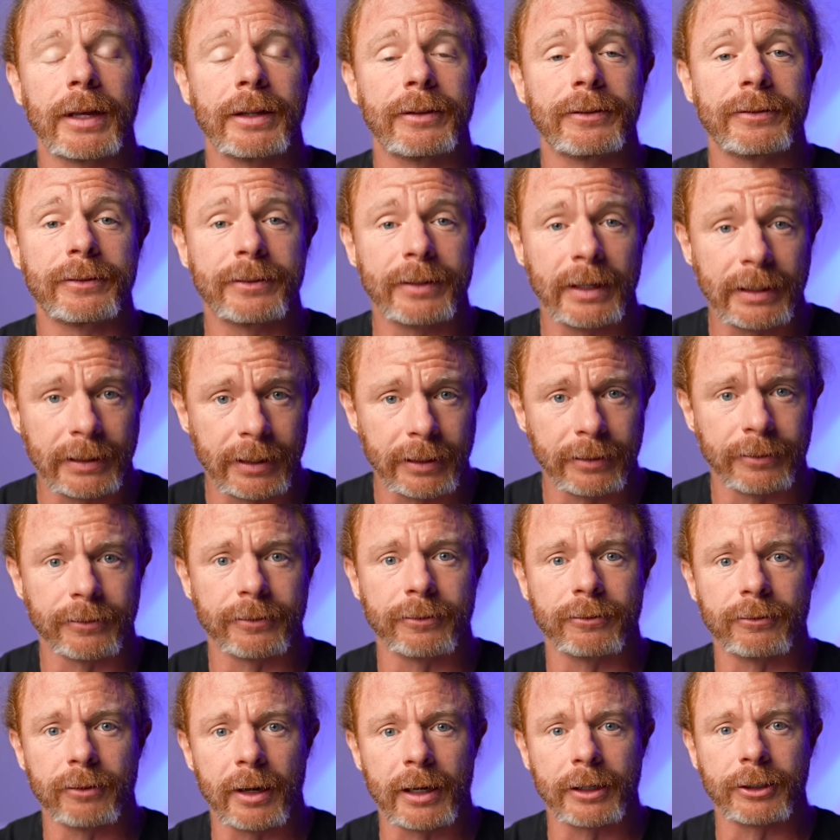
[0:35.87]
sentence
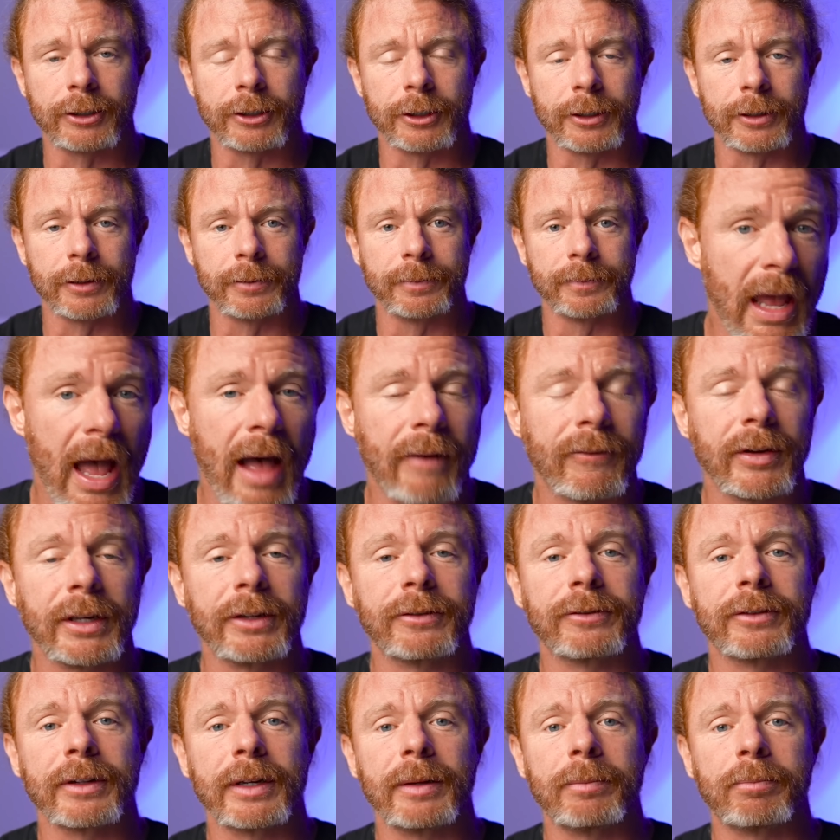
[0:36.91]
structure.
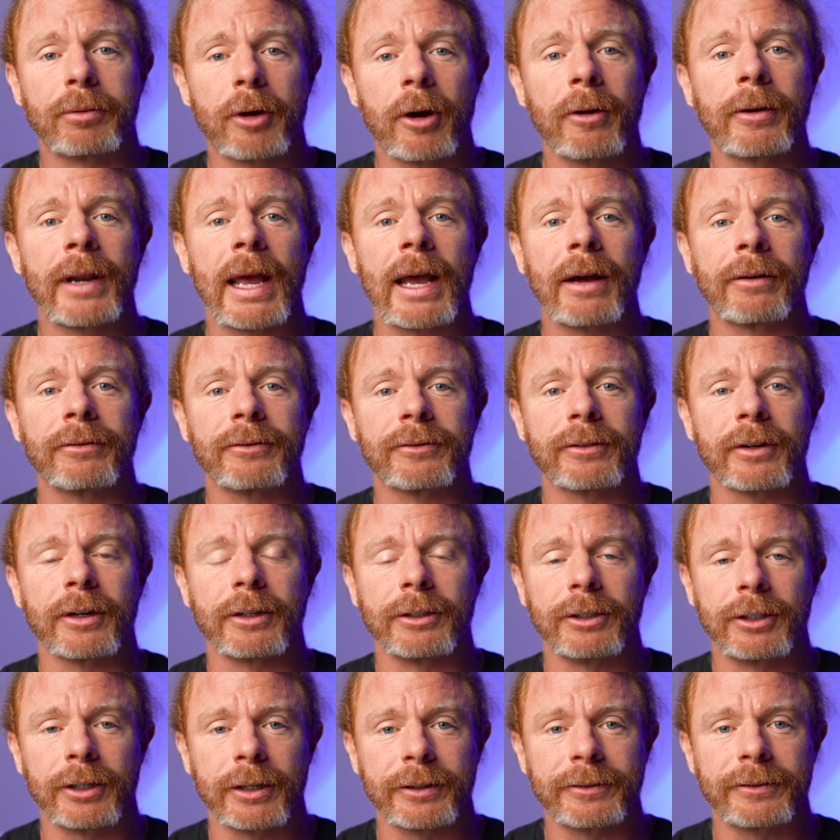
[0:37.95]
Obviously, pronouns are
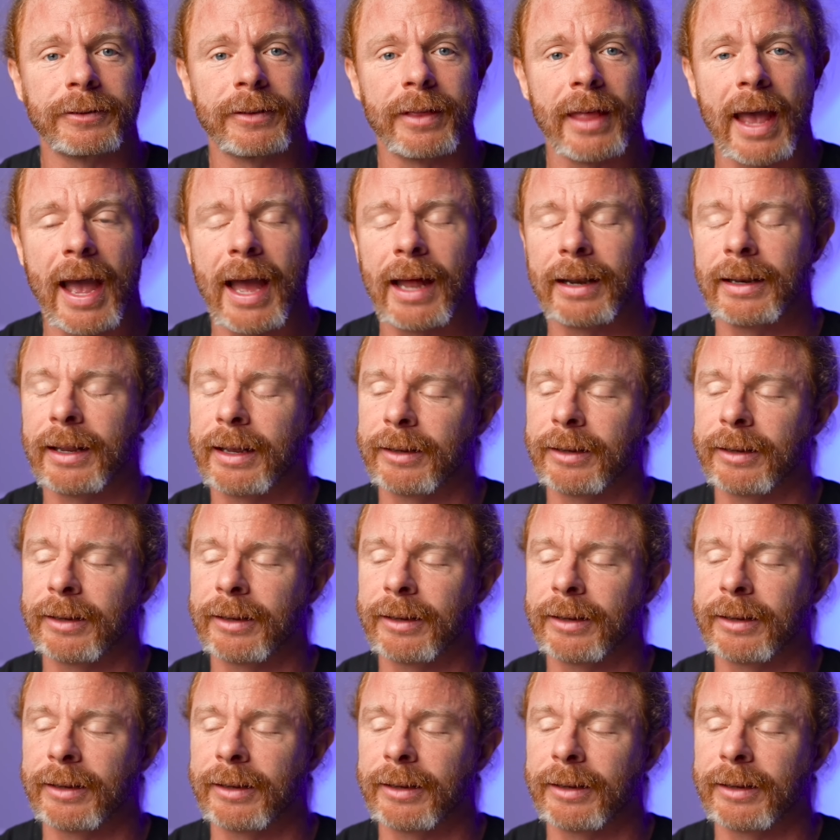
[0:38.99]
just that.